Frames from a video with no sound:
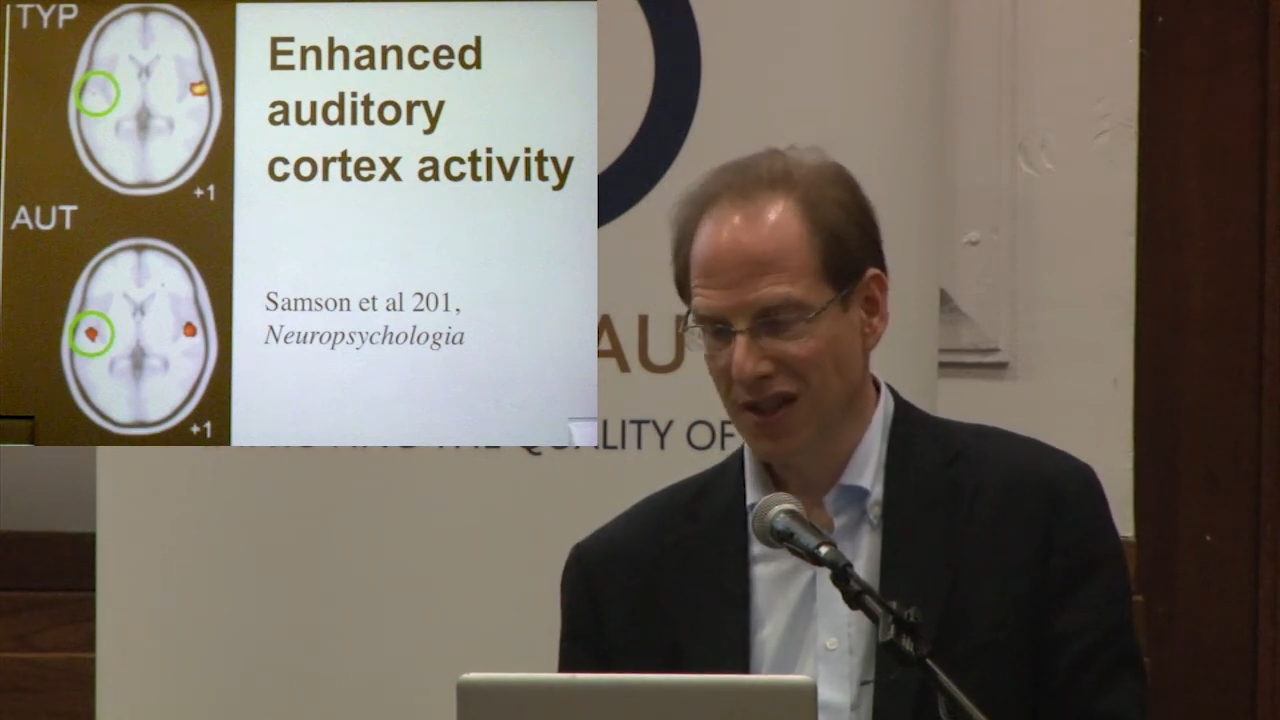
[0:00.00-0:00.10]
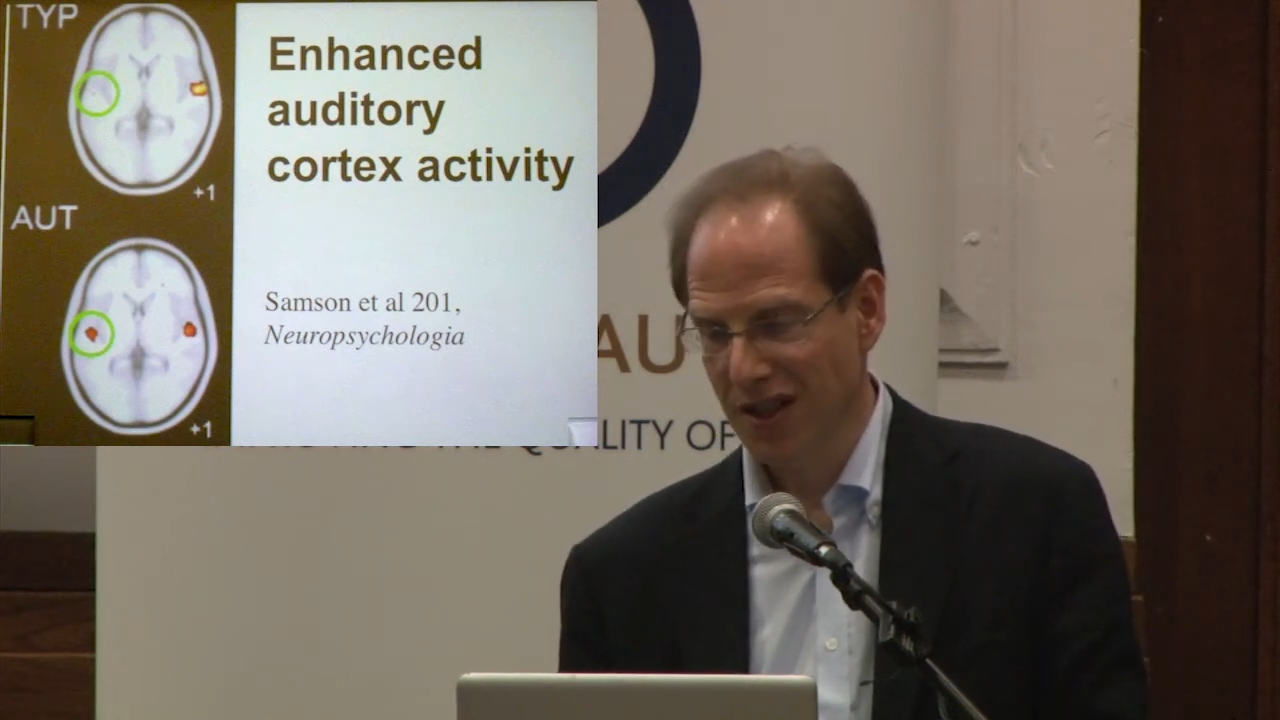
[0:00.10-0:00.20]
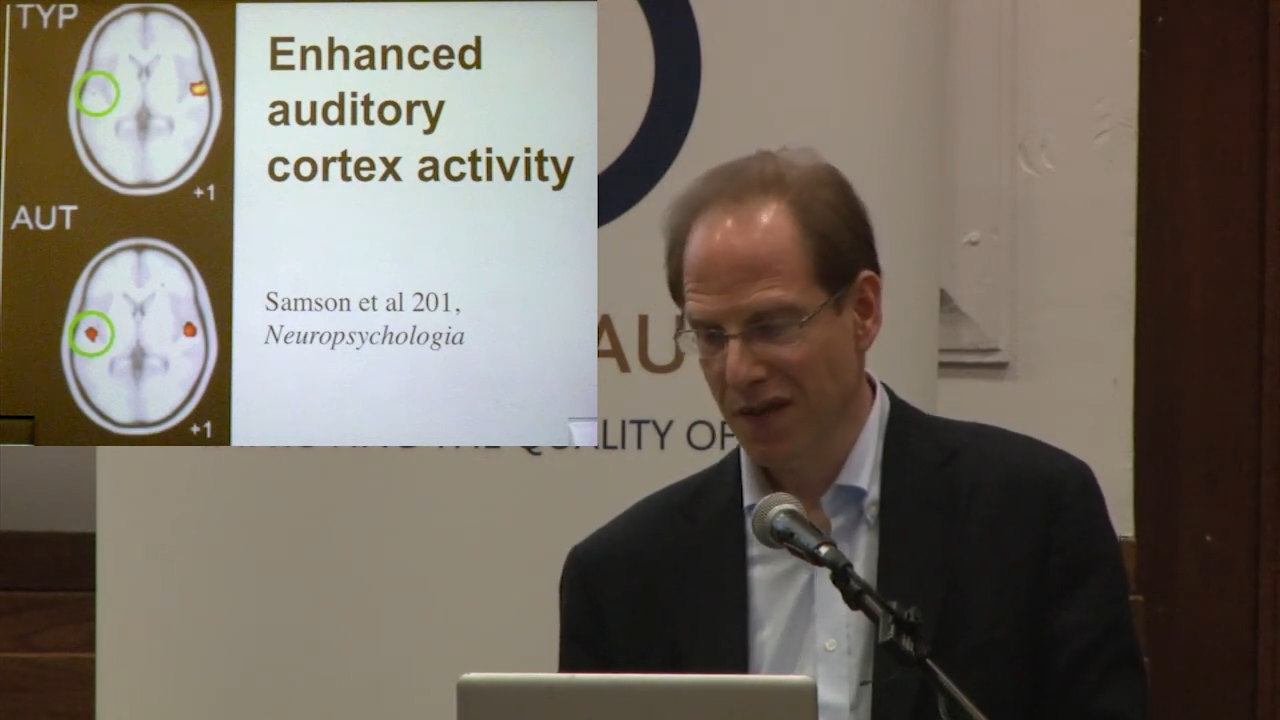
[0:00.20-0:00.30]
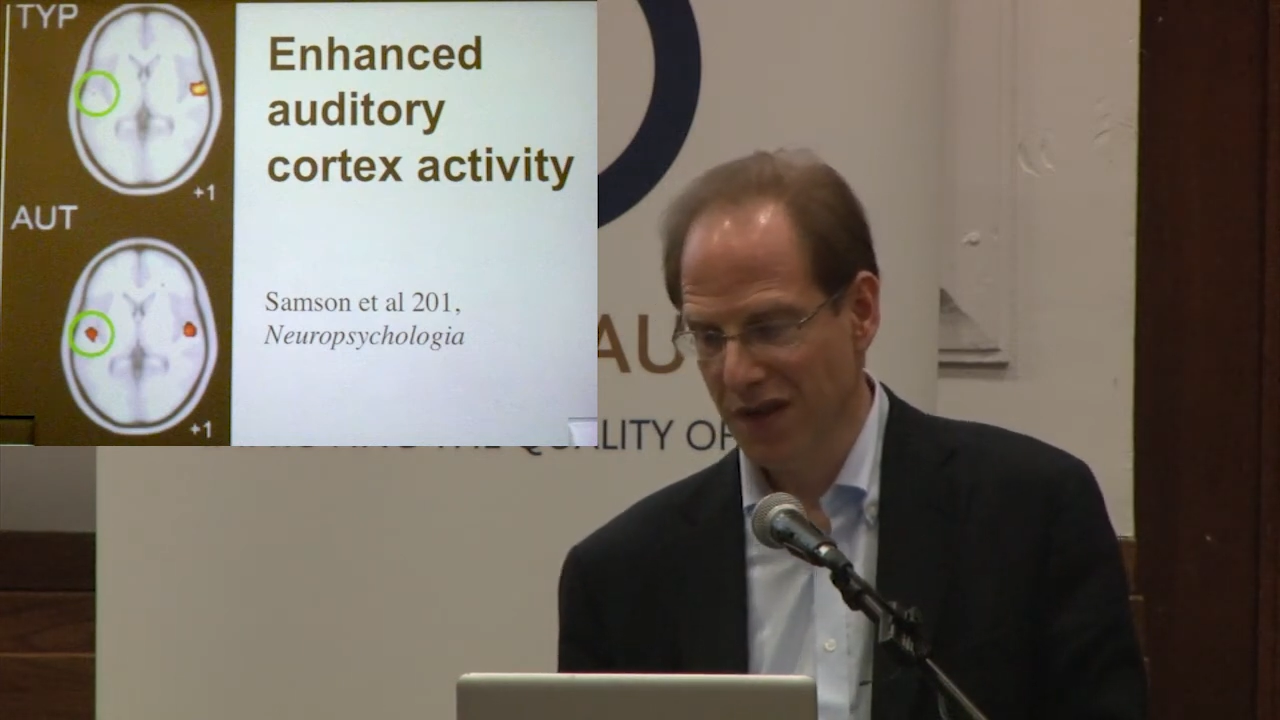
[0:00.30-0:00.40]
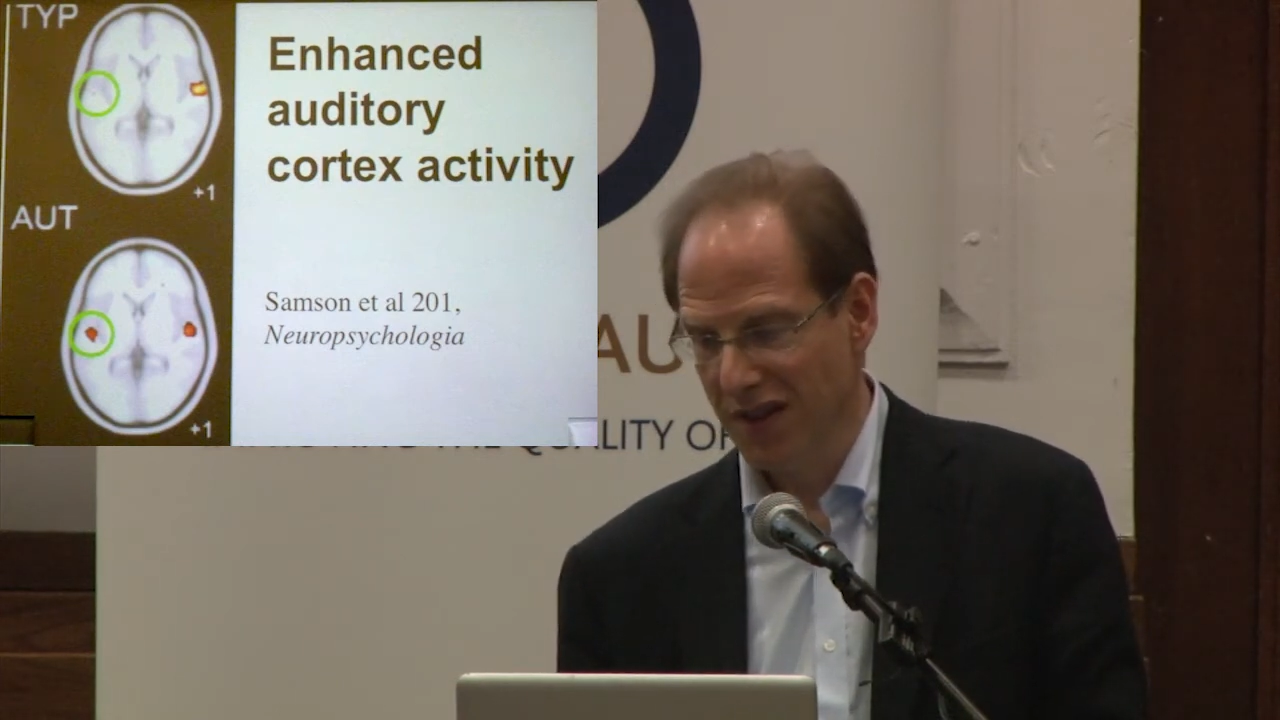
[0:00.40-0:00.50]

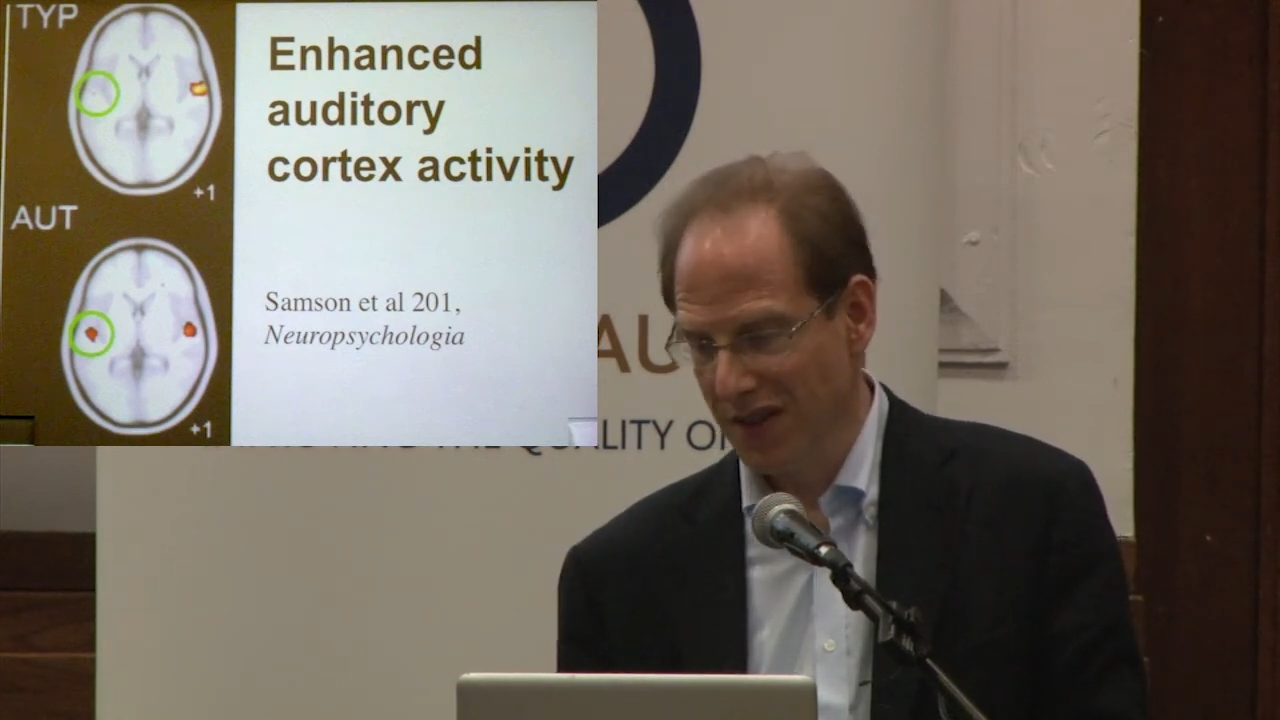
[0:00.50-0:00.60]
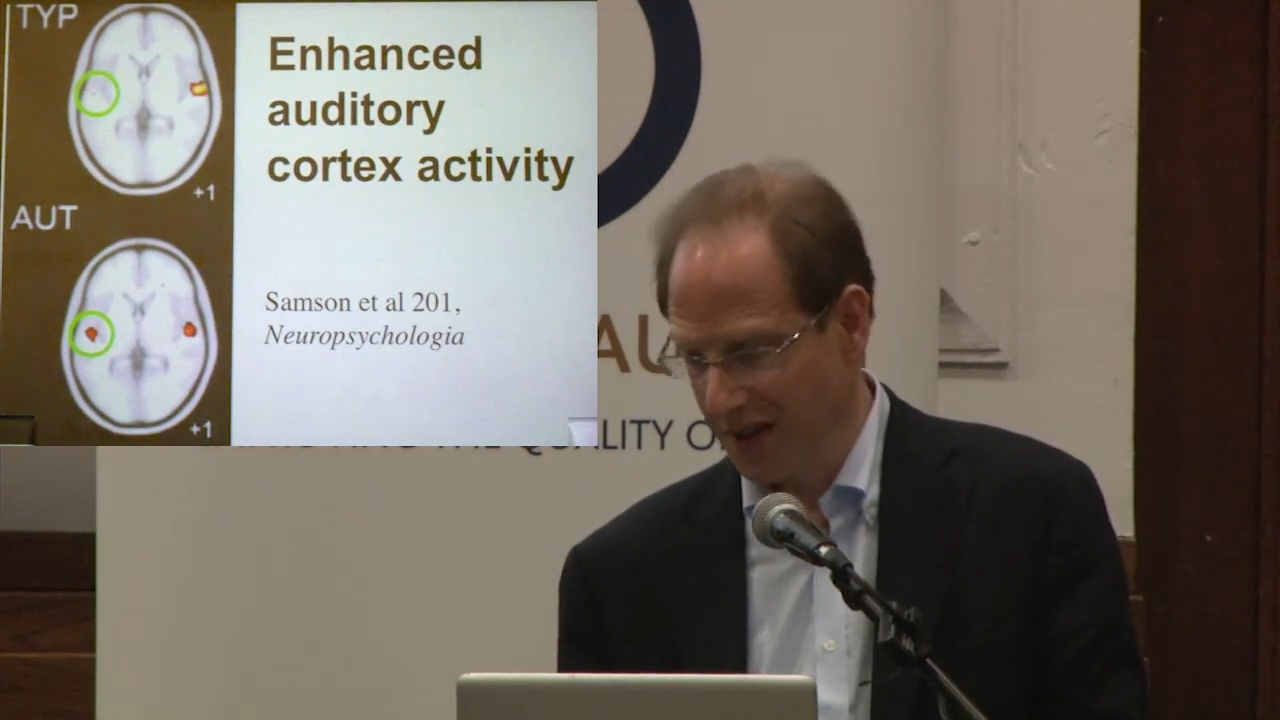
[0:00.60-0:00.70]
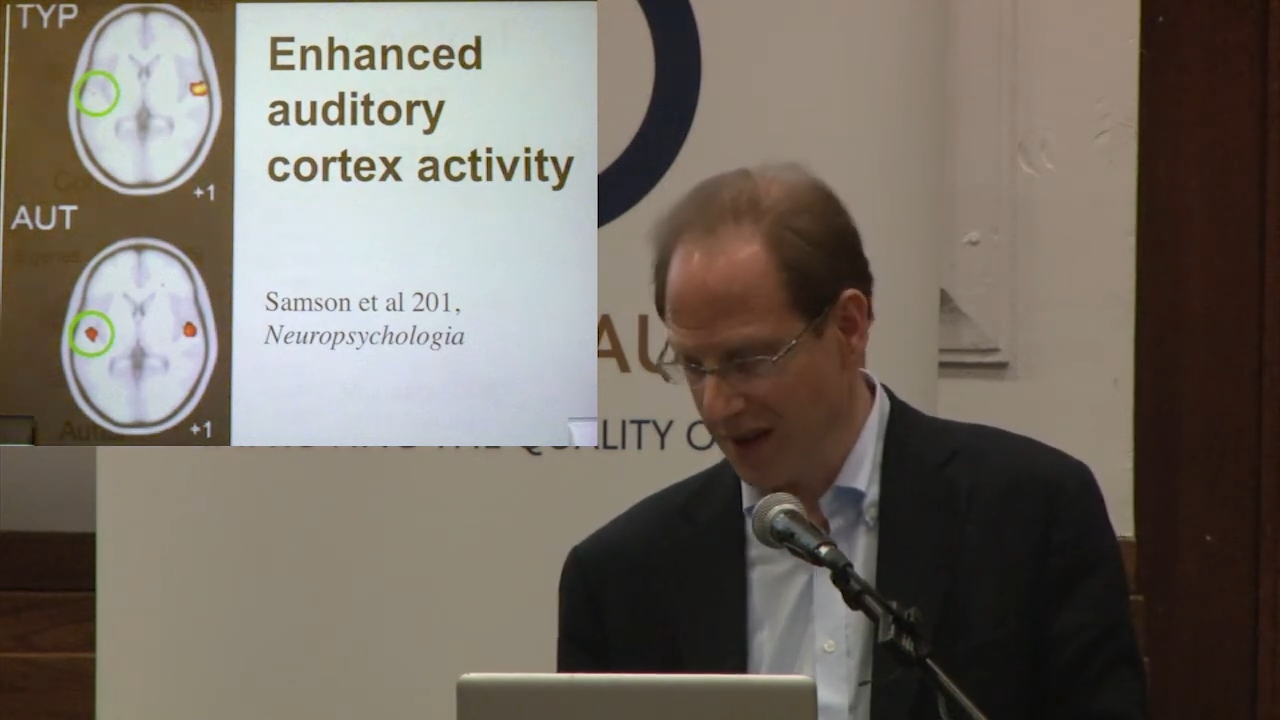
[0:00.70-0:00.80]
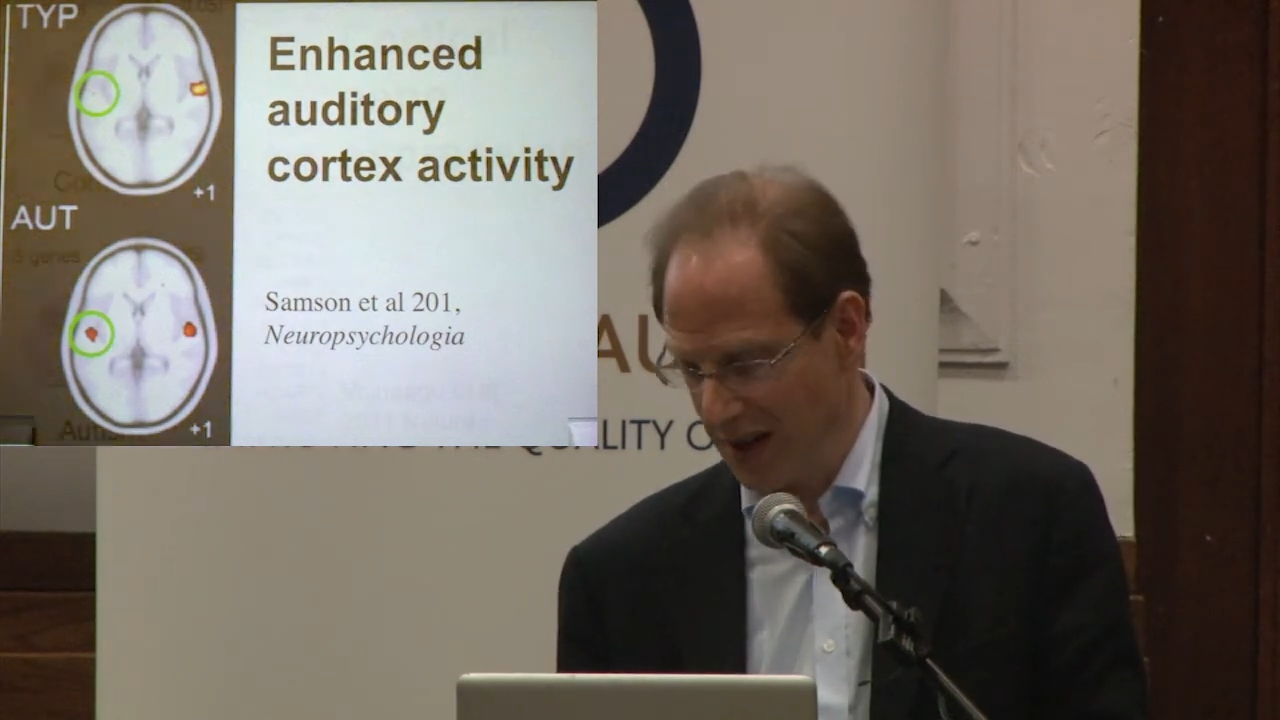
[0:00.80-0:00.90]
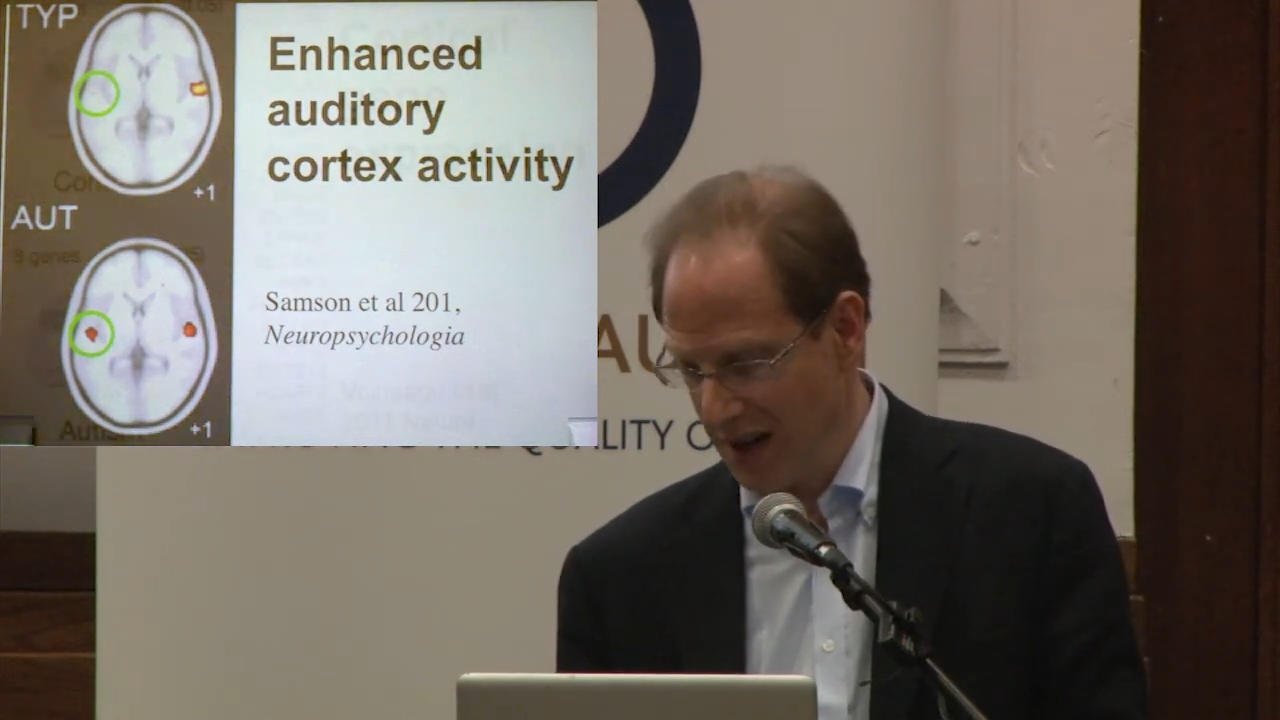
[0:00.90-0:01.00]
difference.